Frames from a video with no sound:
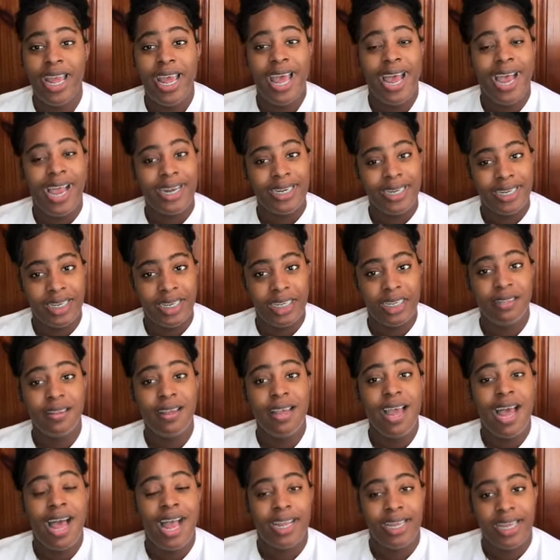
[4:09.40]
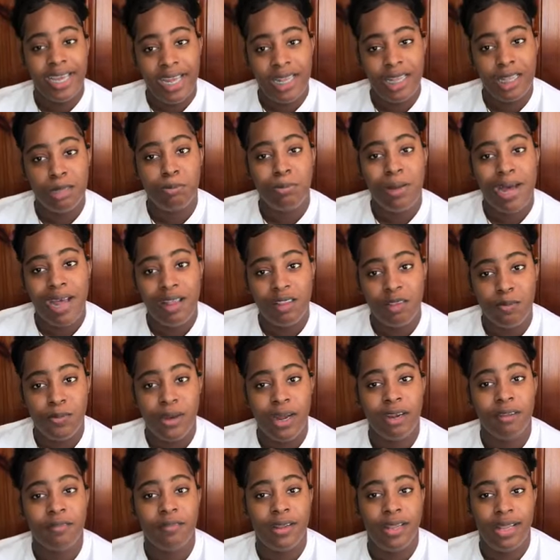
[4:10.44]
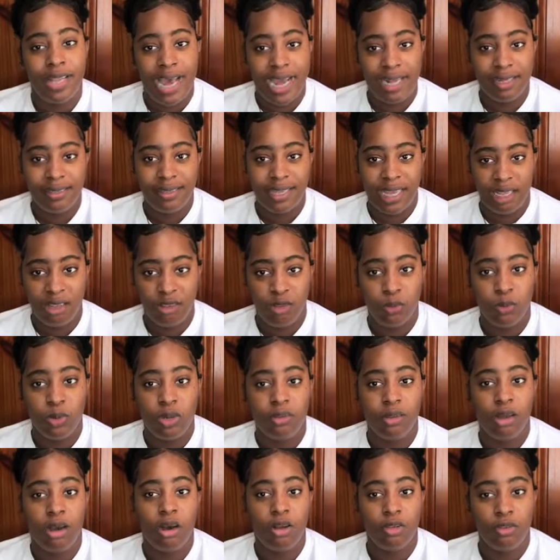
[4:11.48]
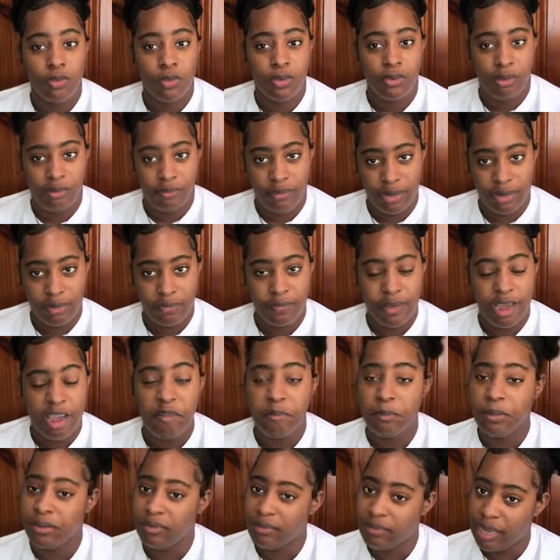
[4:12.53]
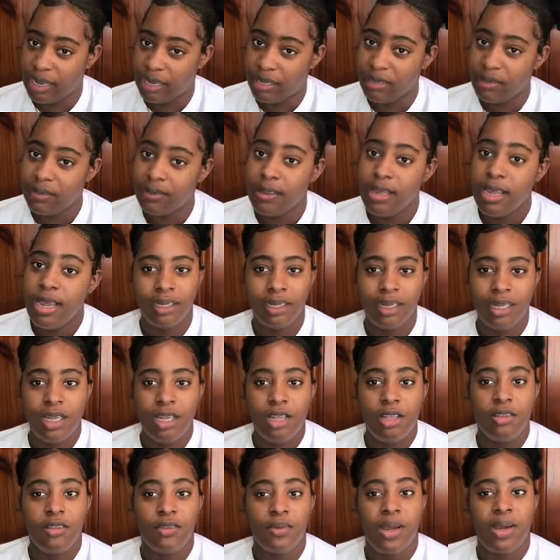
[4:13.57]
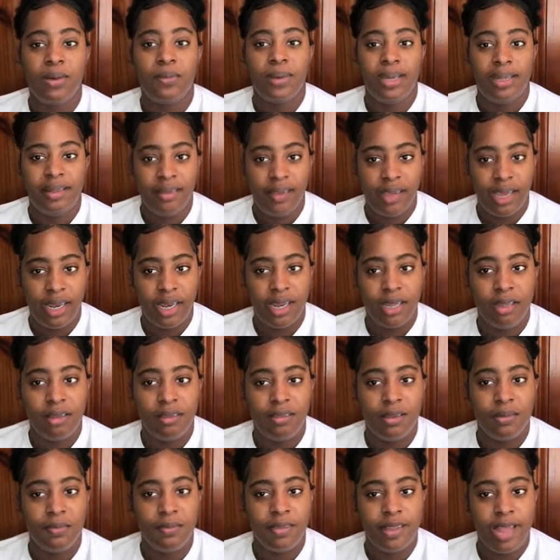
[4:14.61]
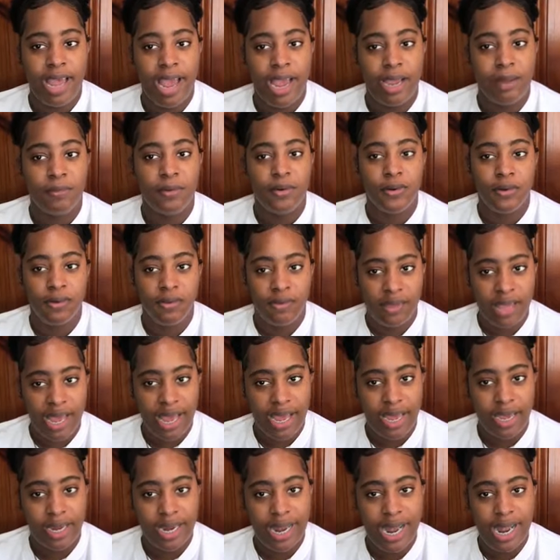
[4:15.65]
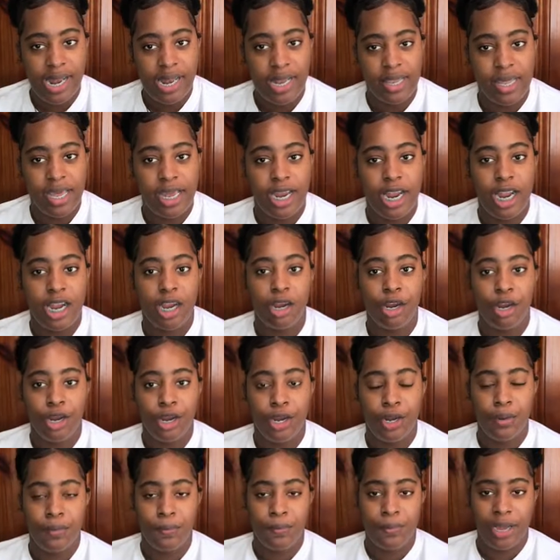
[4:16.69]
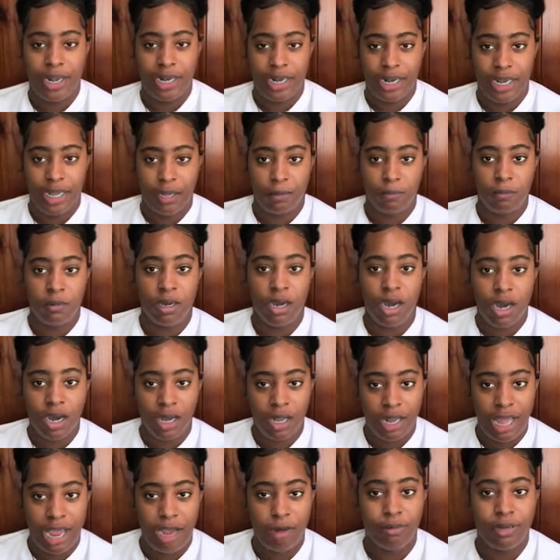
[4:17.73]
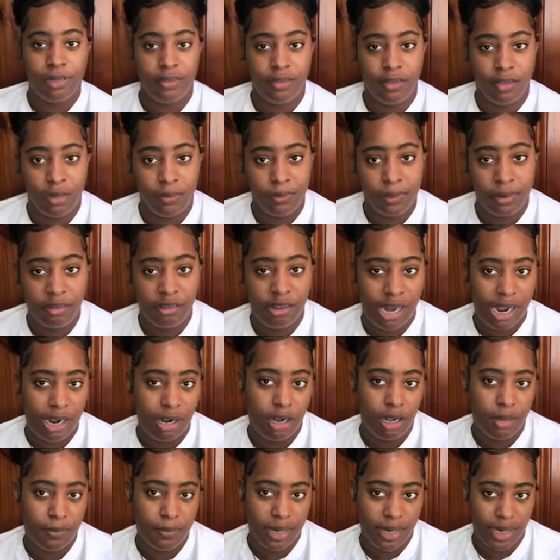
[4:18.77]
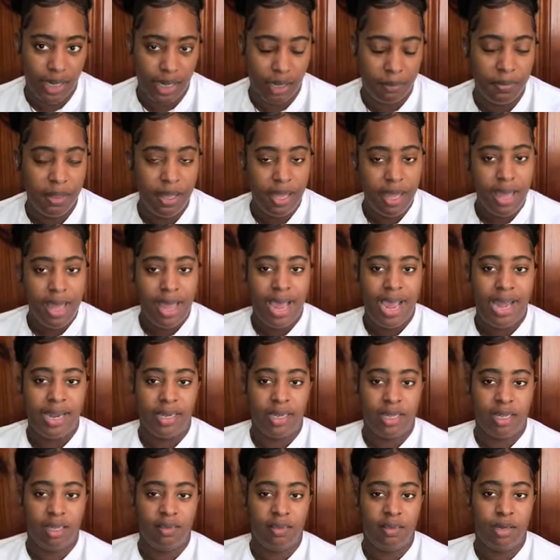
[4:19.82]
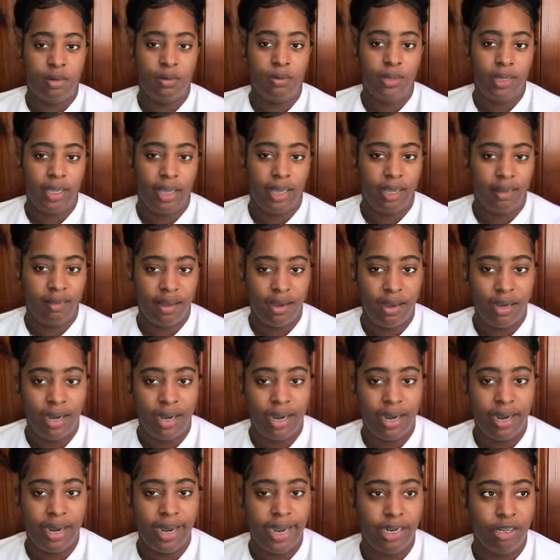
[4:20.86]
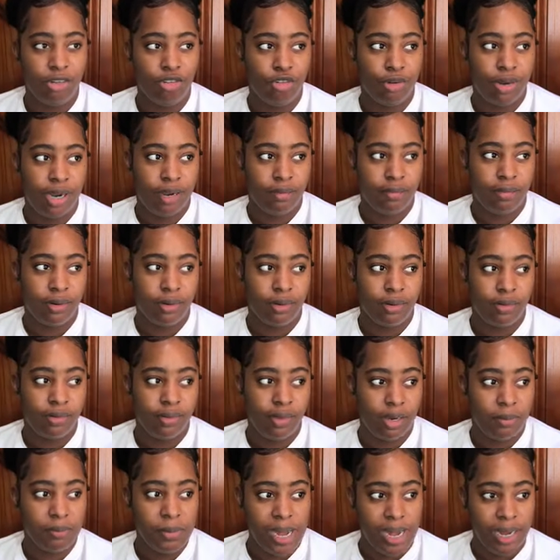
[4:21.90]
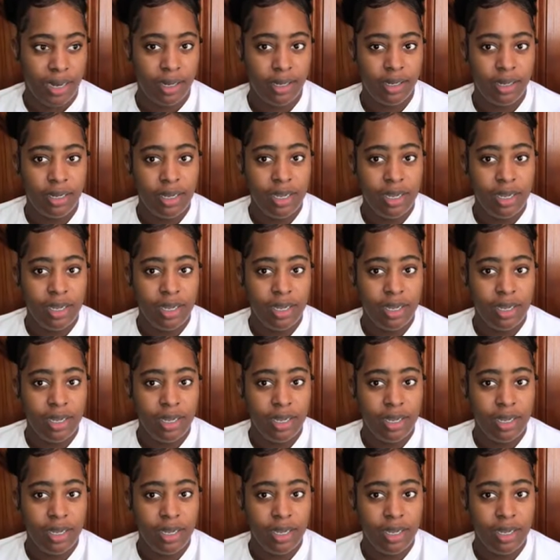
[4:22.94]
I did it. Again, the pass mark for that test was also 75%. So I waited some time outside, and then I heard my name call. I went to the person that called my name, and they said, okay, get a car and drive around to the back.